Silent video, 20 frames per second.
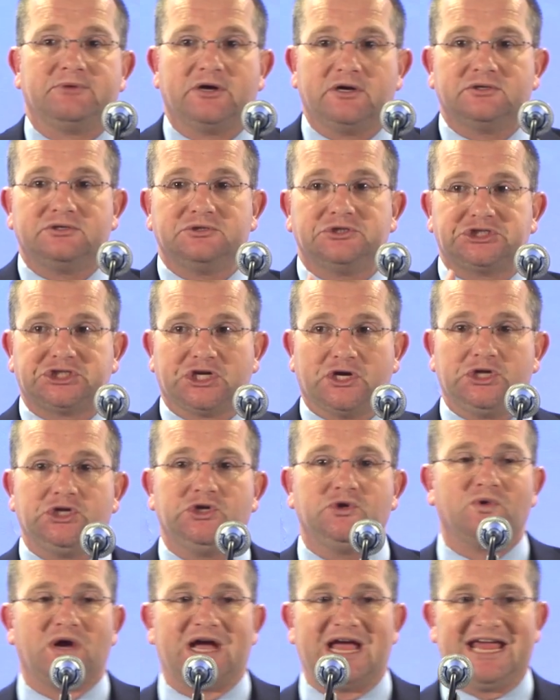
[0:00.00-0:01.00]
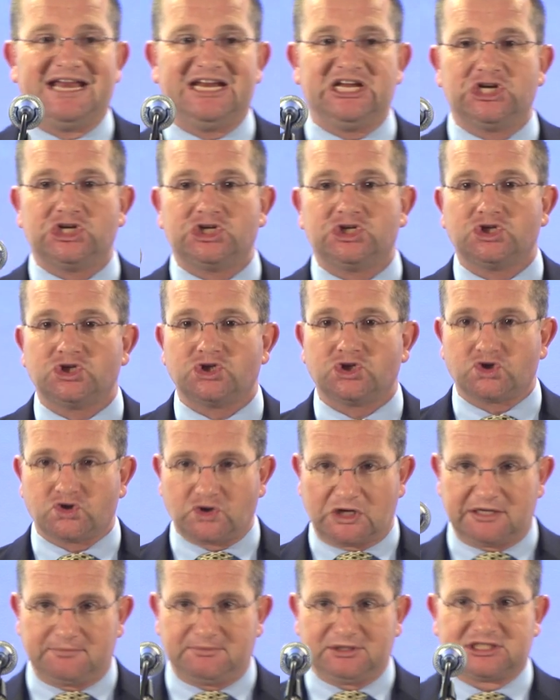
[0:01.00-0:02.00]
going to show you an
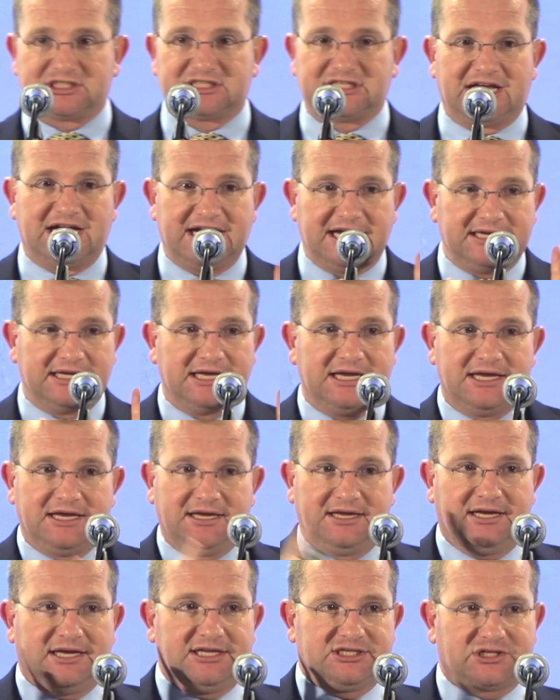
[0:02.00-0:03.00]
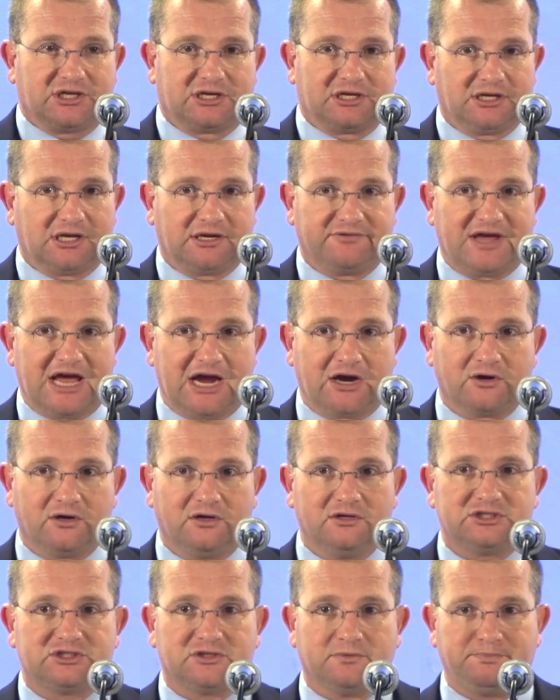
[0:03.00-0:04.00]
incredible slide. It's got a lot of
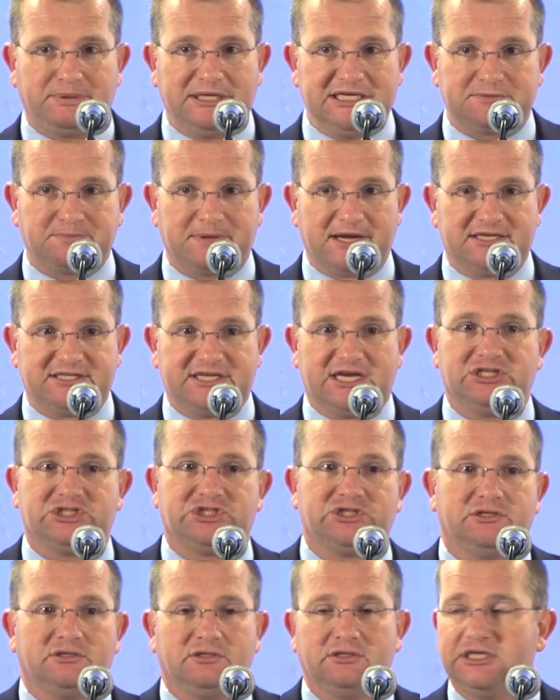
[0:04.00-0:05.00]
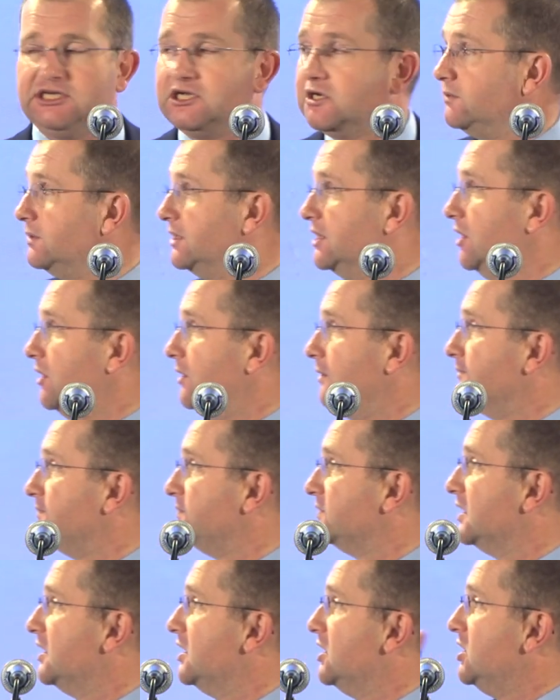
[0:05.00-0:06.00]
arrows, so please pay attention. Here we go.
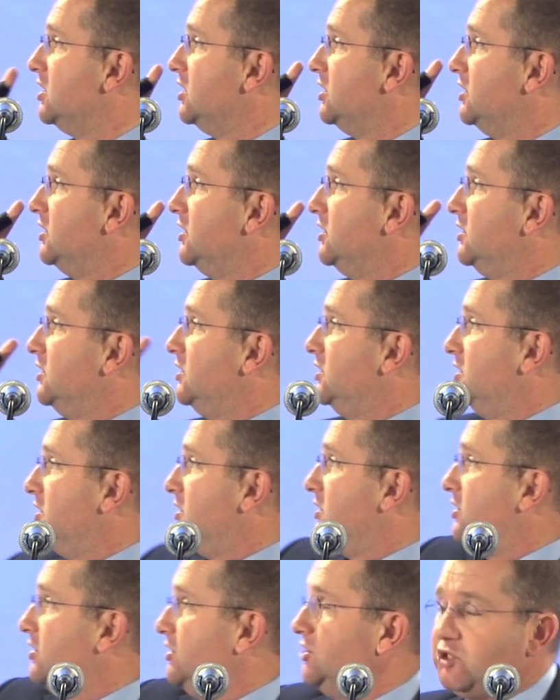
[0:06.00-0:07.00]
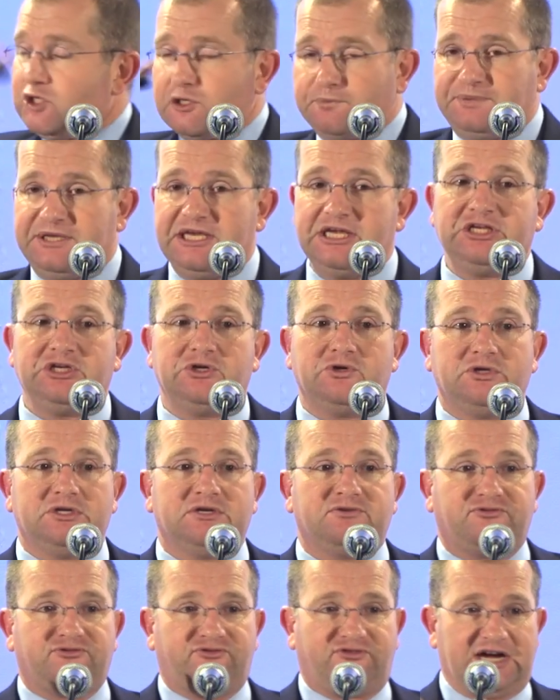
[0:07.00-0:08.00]
The European
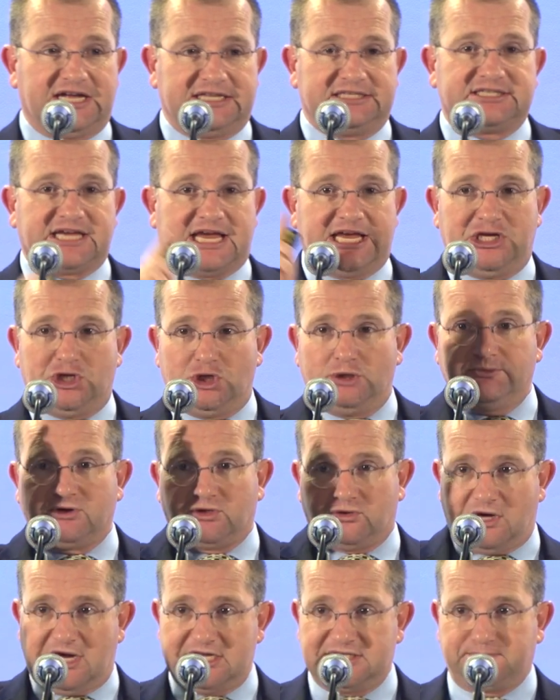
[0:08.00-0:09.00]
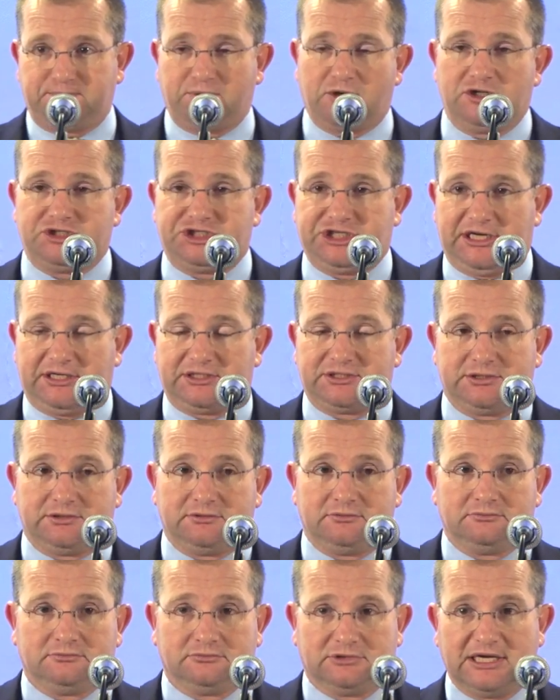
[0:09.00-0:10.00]
Union funds a human rights project,
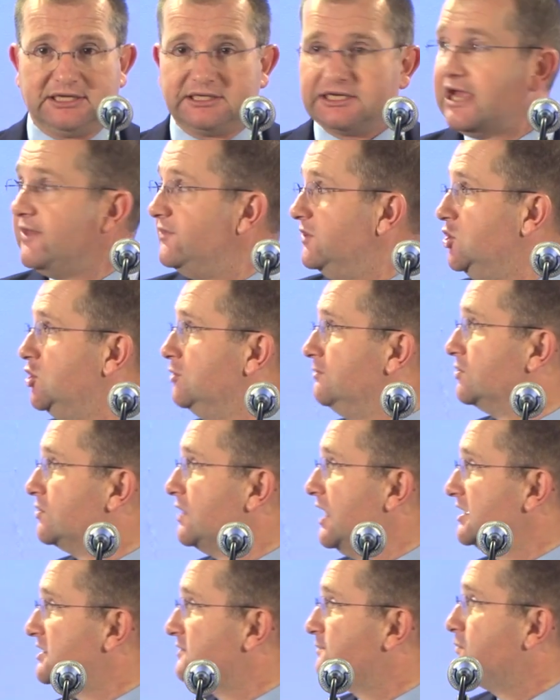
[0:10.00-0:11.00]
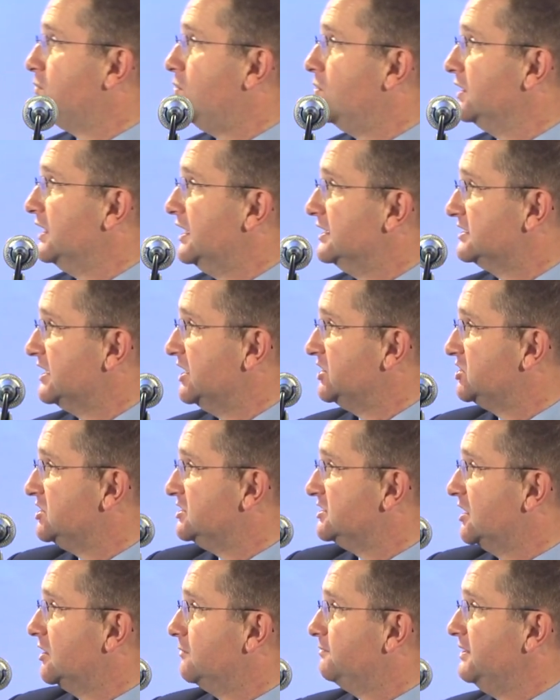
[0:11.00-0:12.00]
right? And the human rights organizations
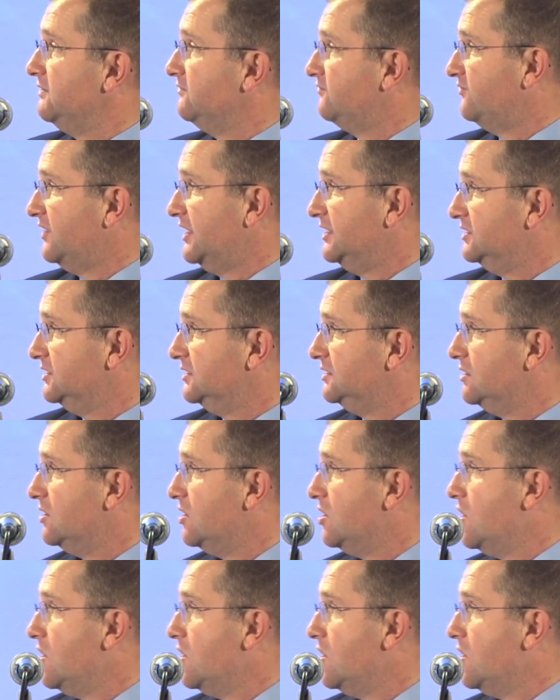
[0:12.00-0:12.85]
that are being funded